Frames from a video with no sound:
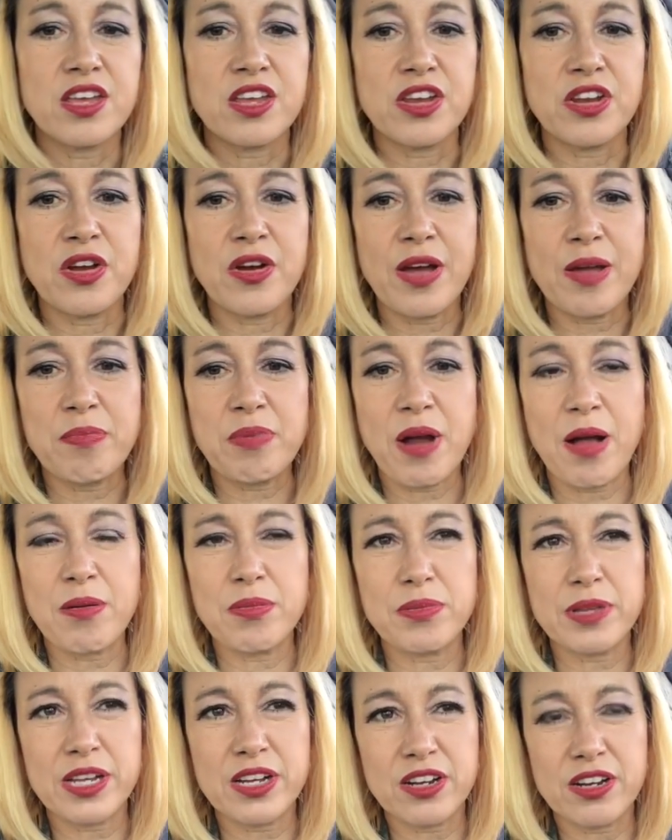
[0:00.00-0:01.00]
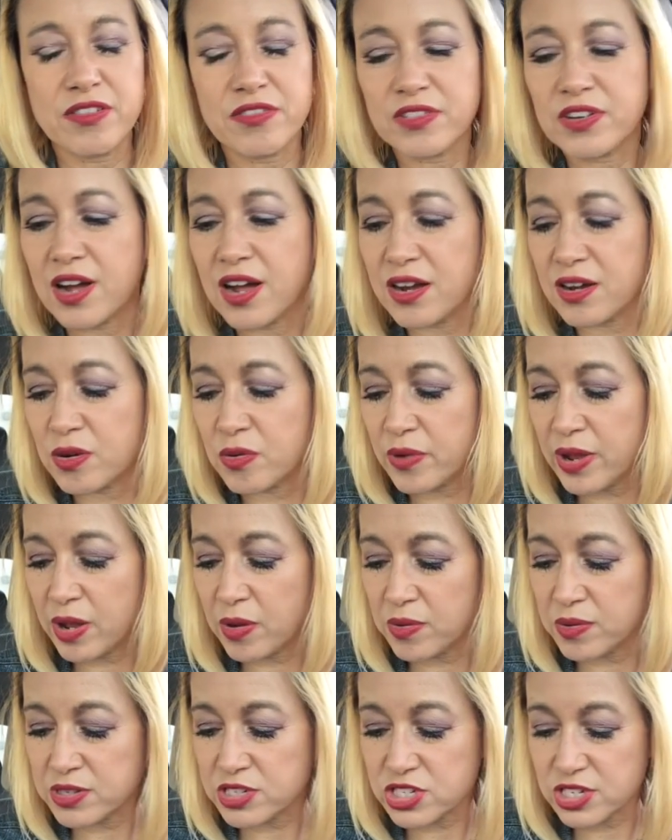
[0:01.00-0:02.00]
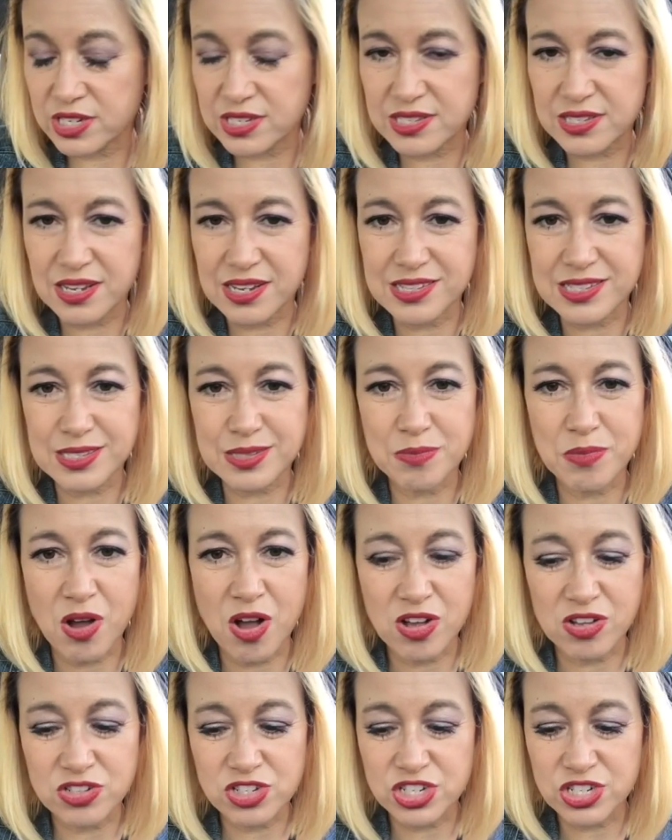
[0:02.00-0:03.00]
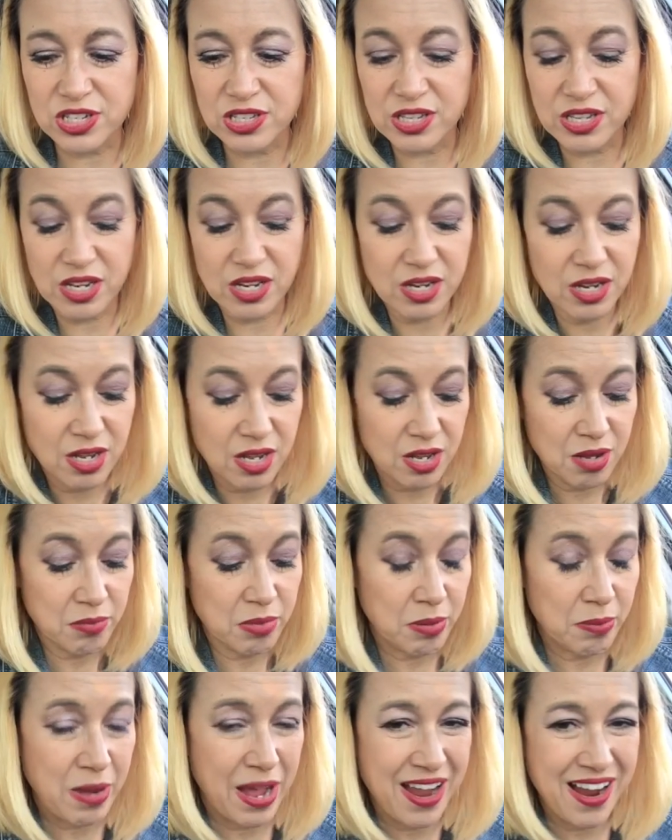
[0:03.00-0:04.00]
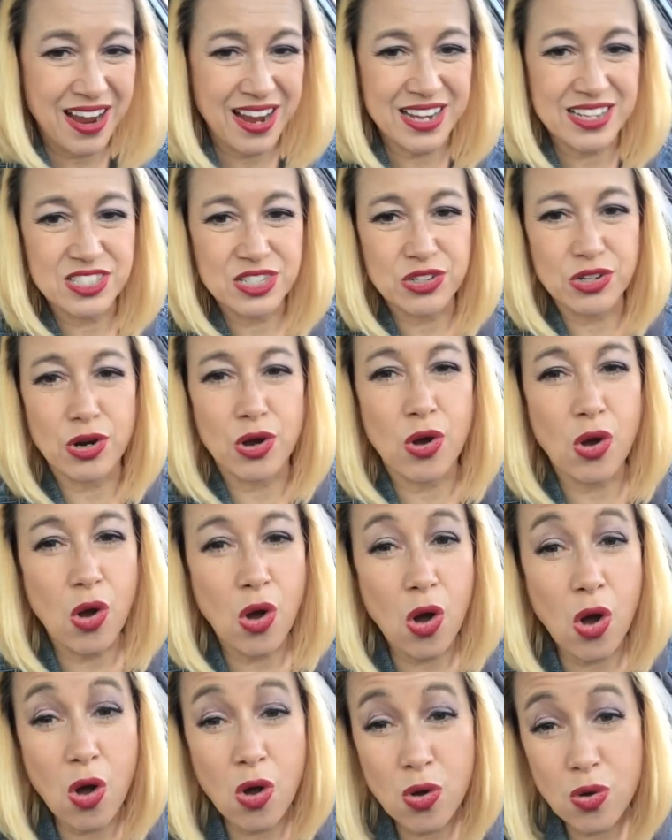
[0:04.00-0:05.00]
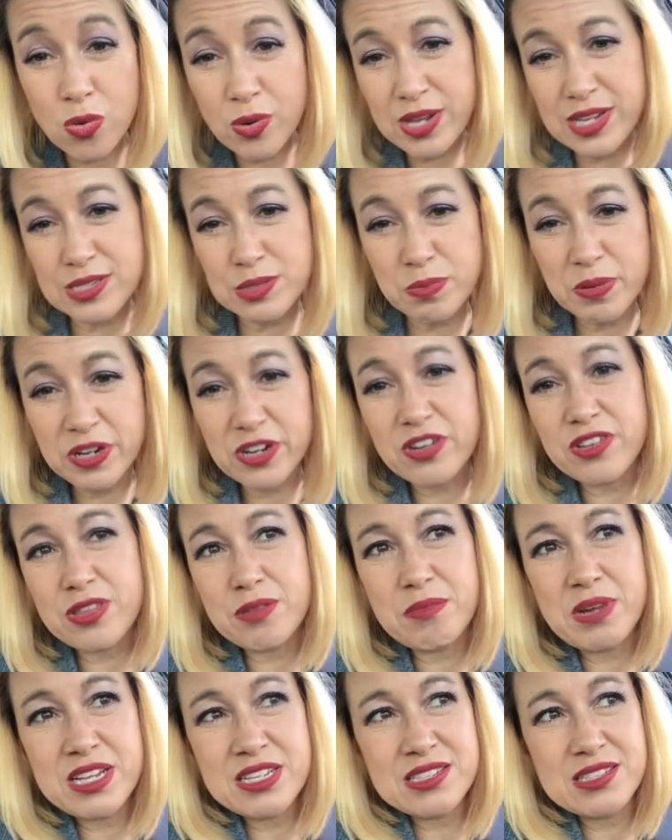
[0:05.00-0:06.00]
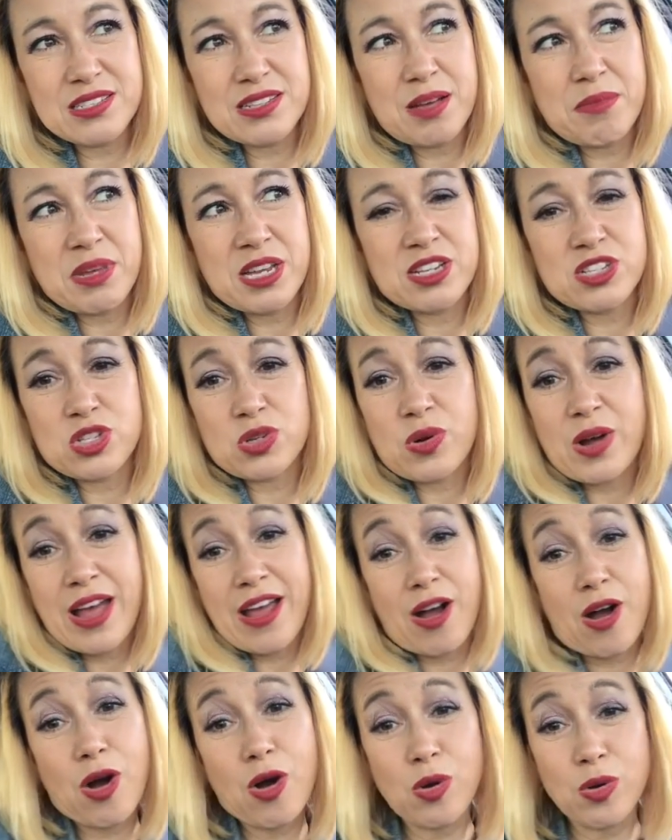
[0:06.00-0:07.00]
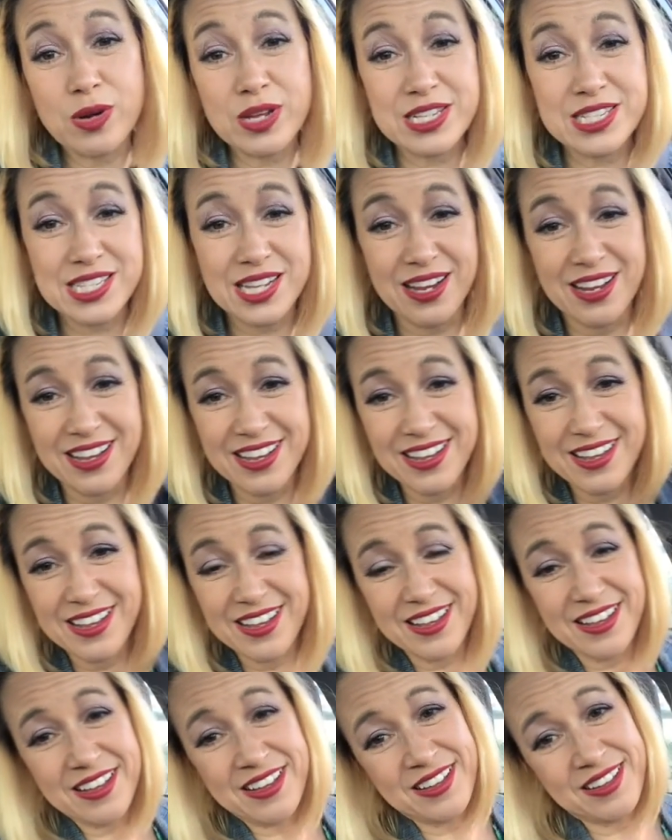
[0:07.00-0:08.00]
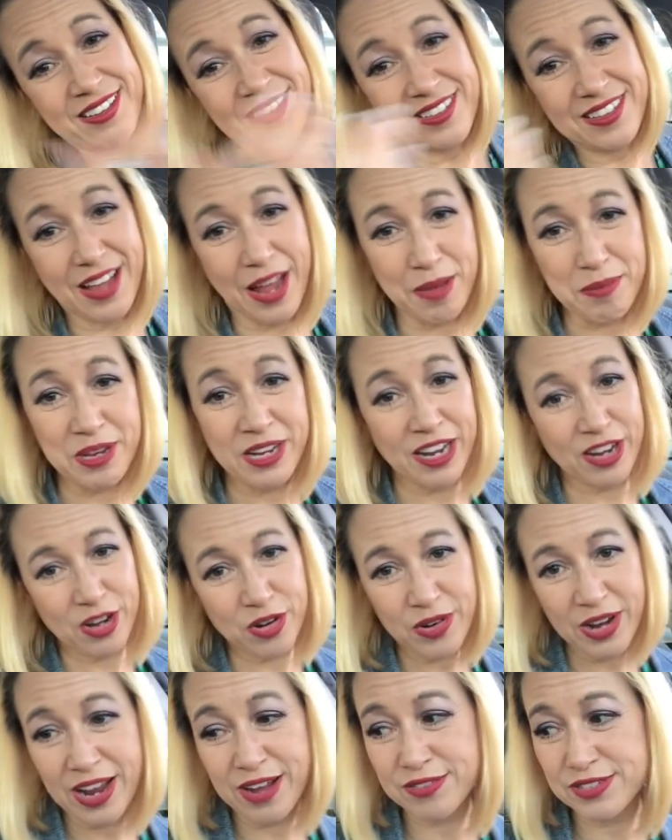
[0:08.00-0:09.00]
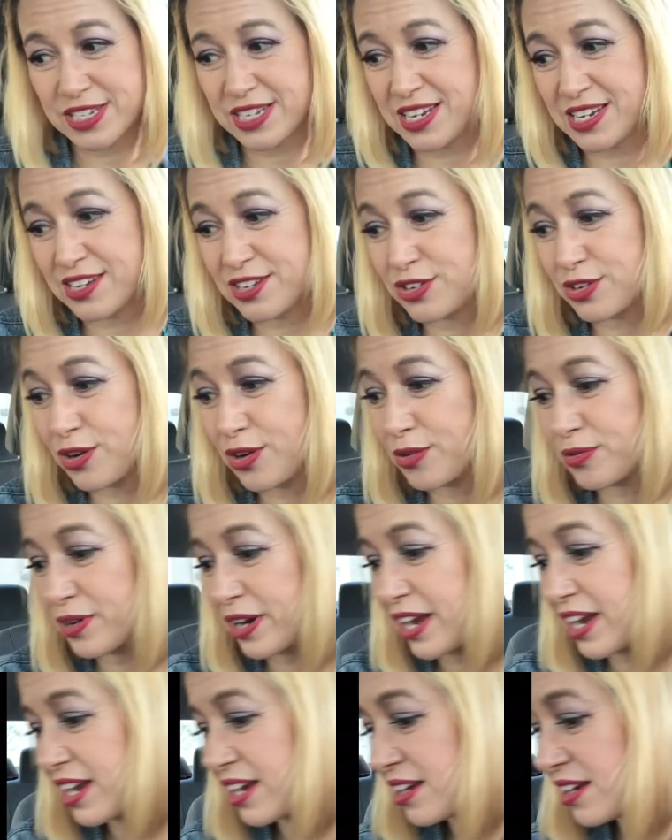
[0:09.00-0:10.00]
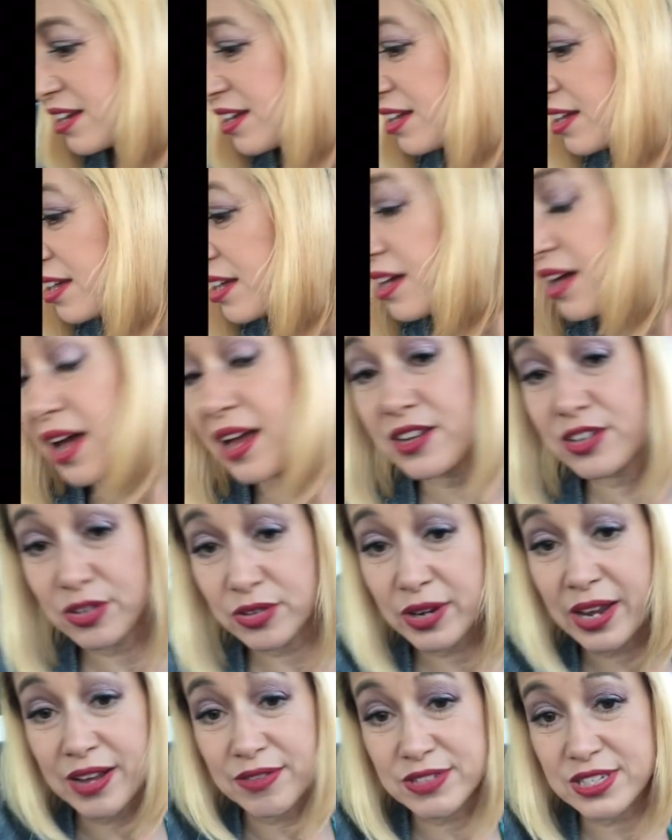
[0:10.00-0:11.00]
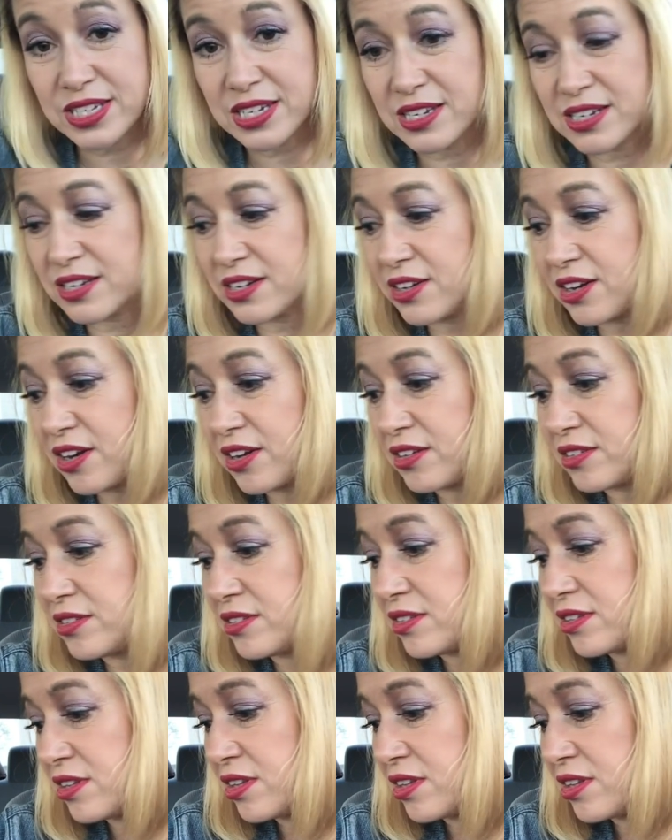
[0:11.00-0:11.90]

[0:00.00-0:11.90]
You know, I probably could have gotten away with just a small chili, but my eyes are always bigger than my stomach, so I always, I mean, I don't have to eat it all, right? I don't have to eat it all.